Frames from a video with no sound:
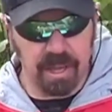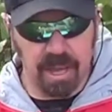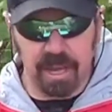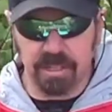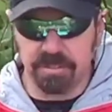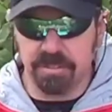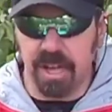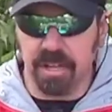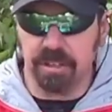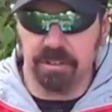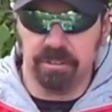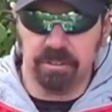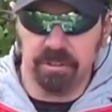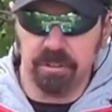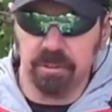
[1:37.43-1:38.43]
I decided
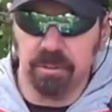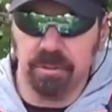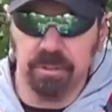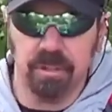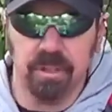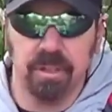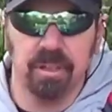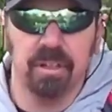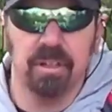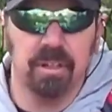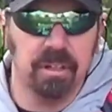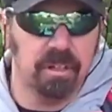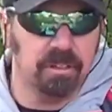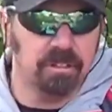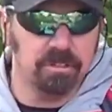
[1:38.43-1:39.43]
to
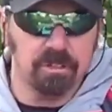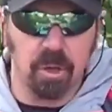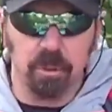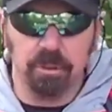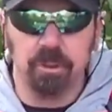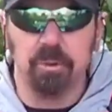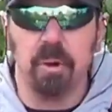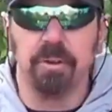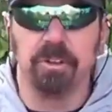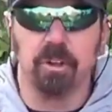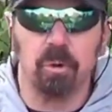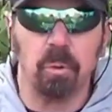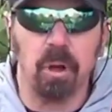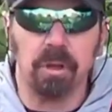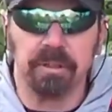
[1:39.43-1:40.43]
just go through all the
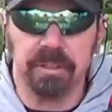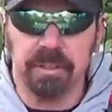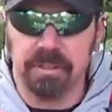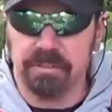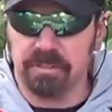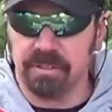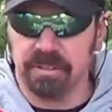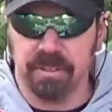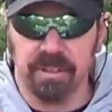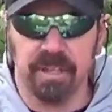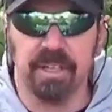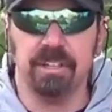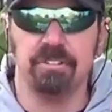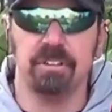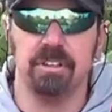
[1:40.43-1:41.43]
qualities that
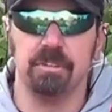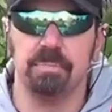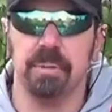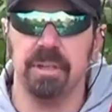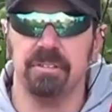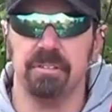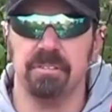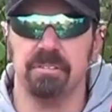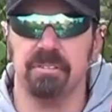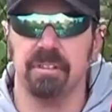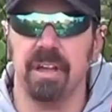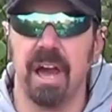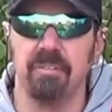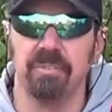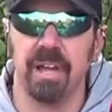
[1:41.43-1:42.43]
each of these pieces
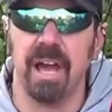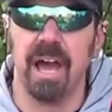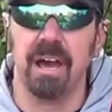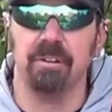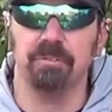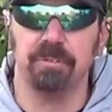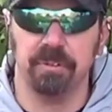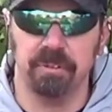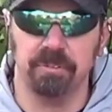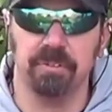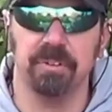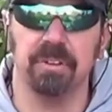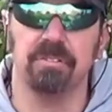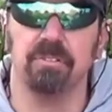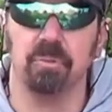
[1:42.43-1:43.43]
have to have for
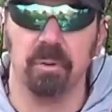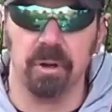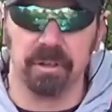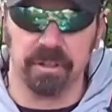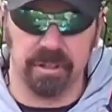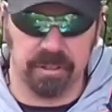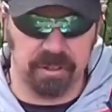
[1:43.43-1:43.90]
this to work.